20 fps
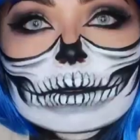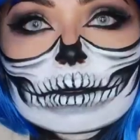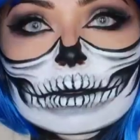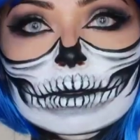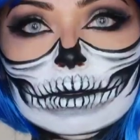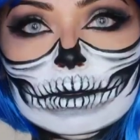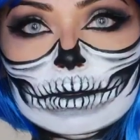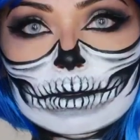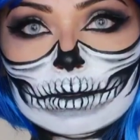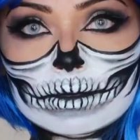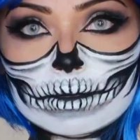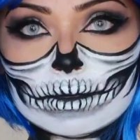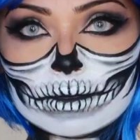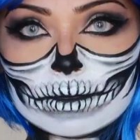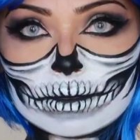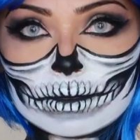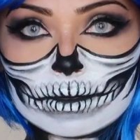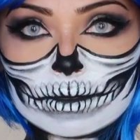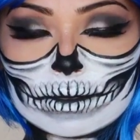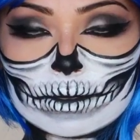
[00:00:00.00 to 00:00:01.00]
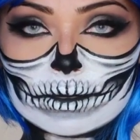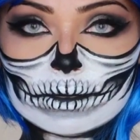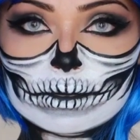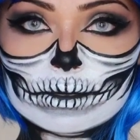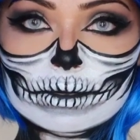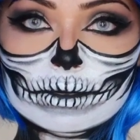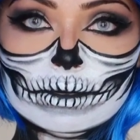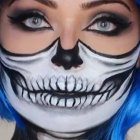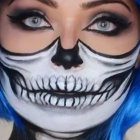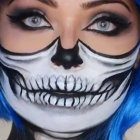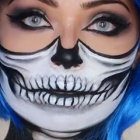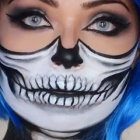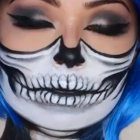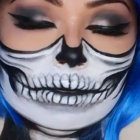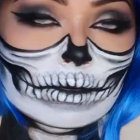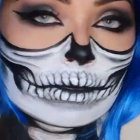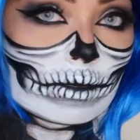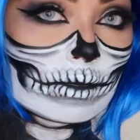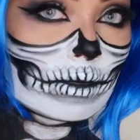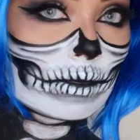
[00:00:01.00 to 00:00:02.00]
Last but not least, I got a
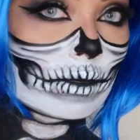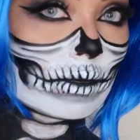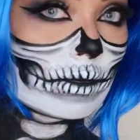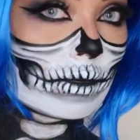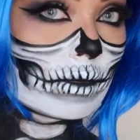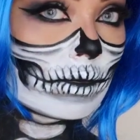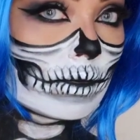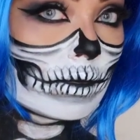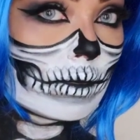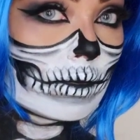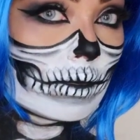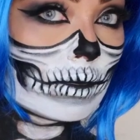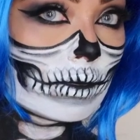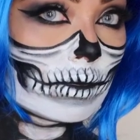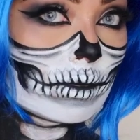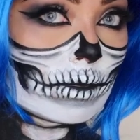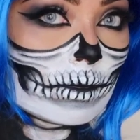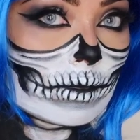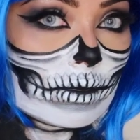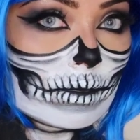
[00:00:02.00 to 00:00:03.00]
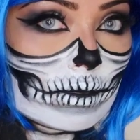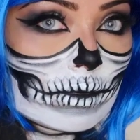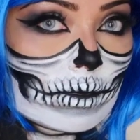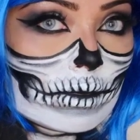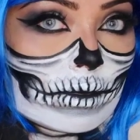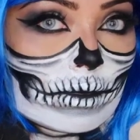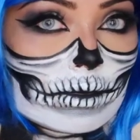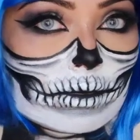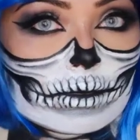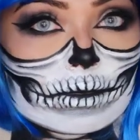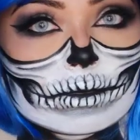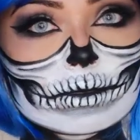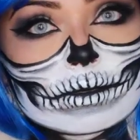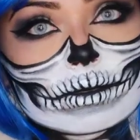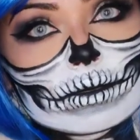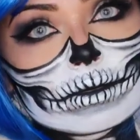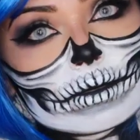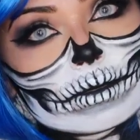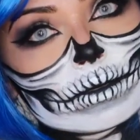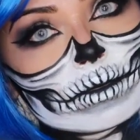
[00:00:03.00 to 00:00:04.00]
colorful wig and some cool funky
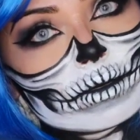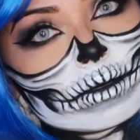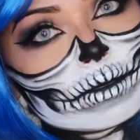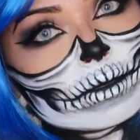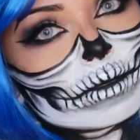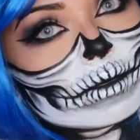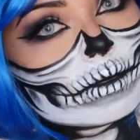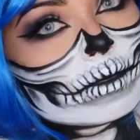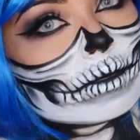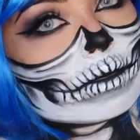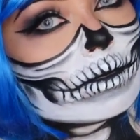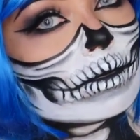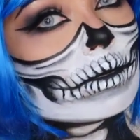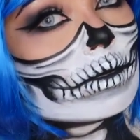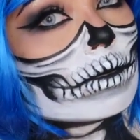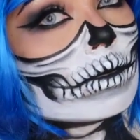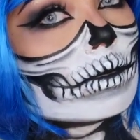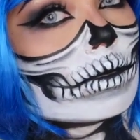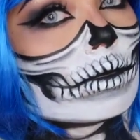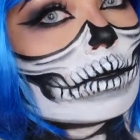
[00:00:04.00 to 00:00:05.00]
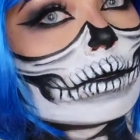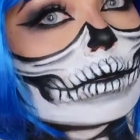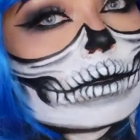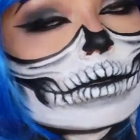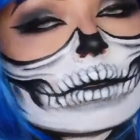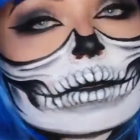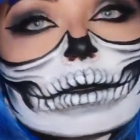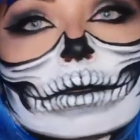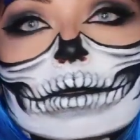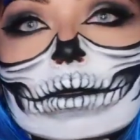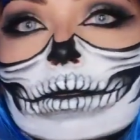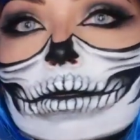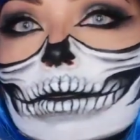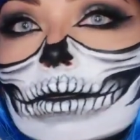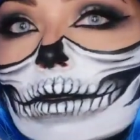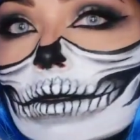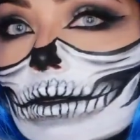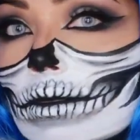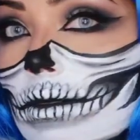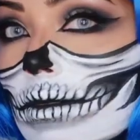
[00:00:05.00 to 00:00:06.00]
Halloween contacts, and voila!